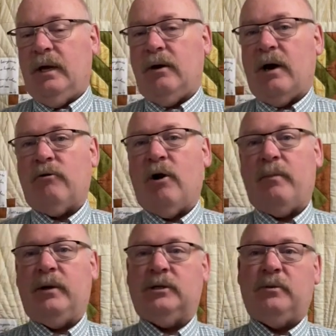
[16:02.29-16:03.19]
You know, I grew
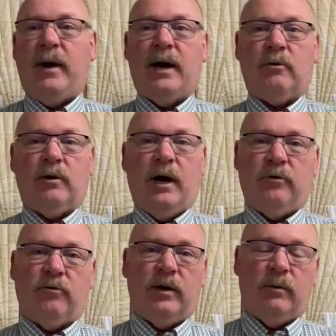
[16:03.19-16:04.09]
up in tobacco
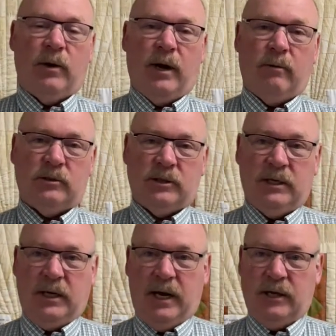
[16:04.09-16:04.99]
country when I was a
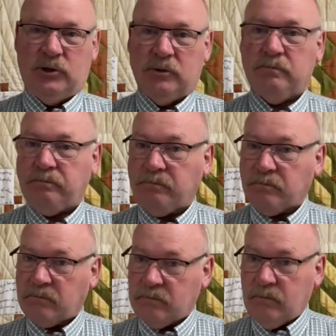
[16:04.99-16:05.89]
teenager,
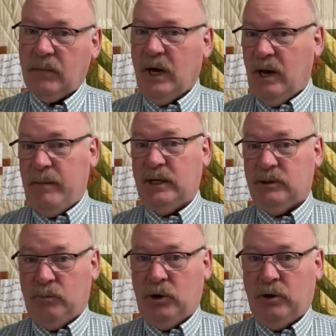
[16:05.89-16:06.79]
and I made
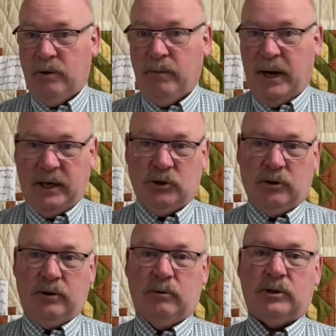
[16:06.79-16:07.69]
some pretty good money
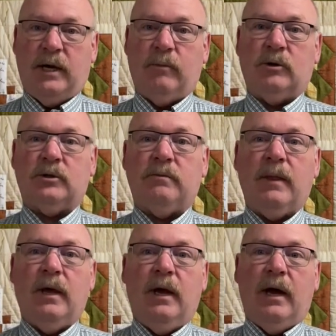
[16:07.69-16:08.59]
during those summers.
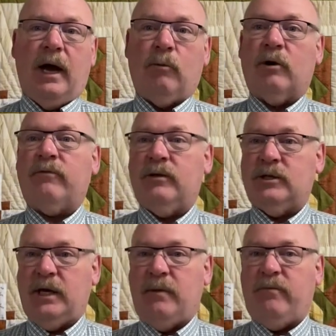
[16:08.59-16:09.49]
I worked for the
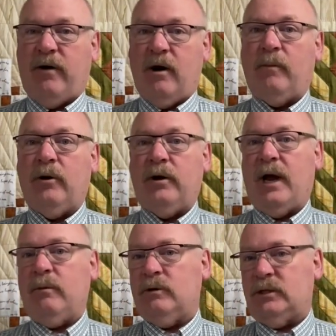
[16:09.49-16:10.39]
same farmer, and
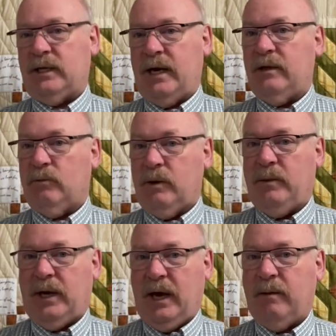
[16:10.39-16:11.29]
I would say that we
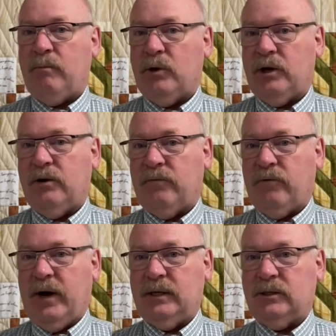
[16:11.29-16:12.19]
became pretty good
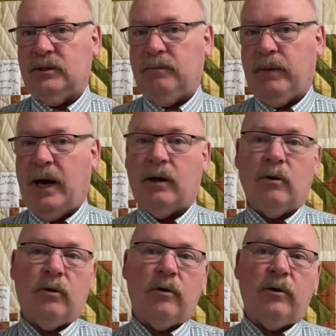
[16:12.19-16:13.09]
friends. I
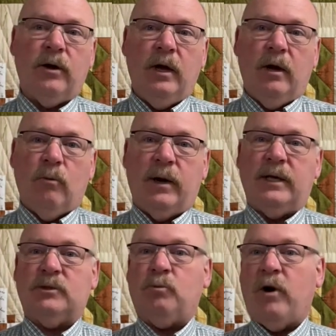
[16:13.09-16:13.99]
learned what
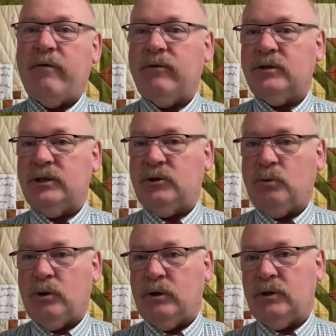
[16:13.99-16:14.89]
his preferences
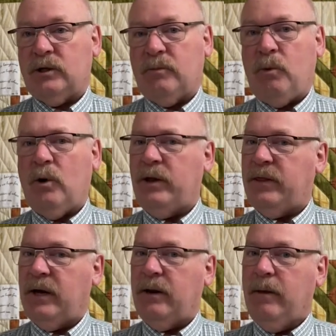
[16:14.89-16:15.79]
were to the point
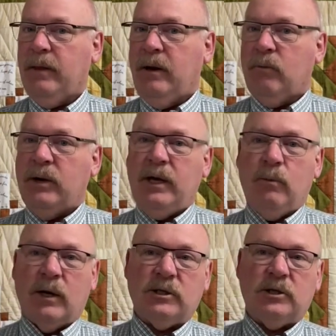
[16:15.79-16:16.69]
that when he
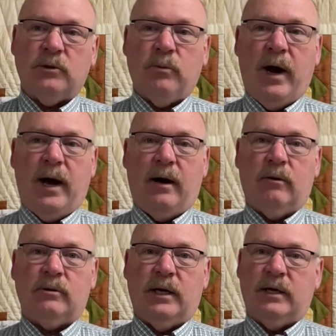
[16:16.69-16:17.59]
wasn't
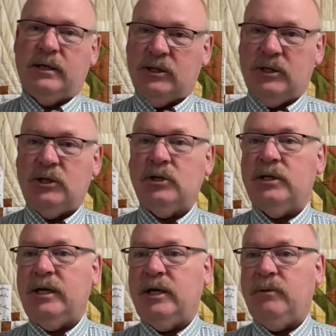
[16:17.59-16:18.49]
around and a decision
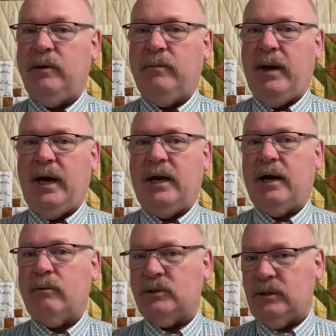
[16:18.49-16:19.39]
needed to be made,
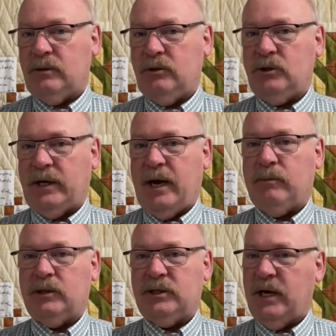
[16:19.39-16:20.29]
I was usually
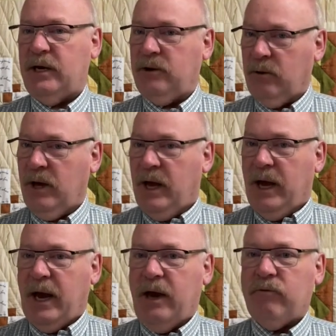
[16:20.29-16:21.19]
able to say, you know,
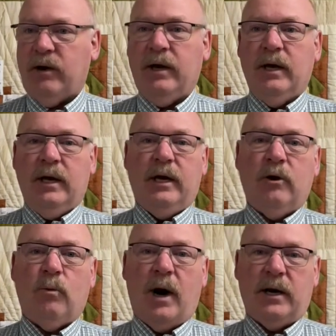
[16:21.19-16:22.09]
Henry,
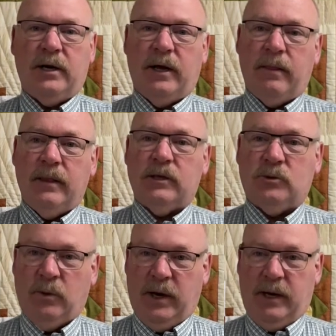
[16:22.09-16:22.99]
he'll want it done
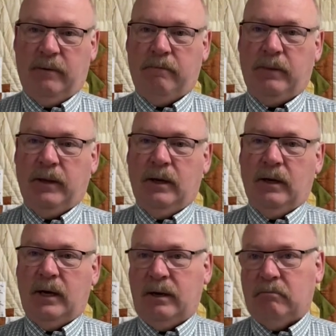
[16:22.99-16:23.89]
this way.
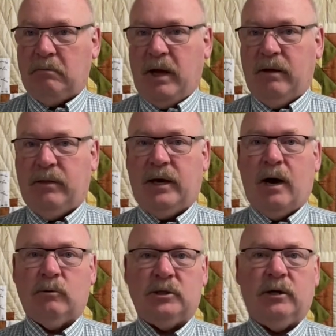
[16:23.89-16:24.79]
And I think I
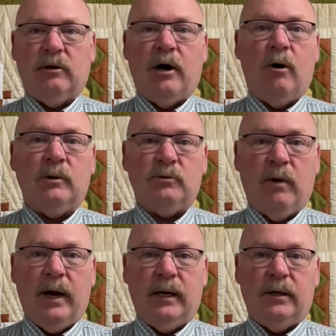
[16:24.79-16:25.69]
was nearly always
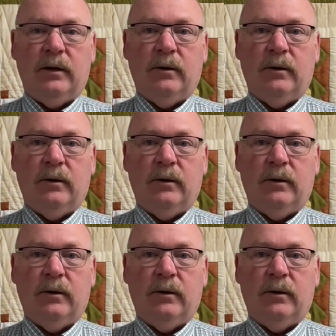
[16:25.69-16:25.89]
right.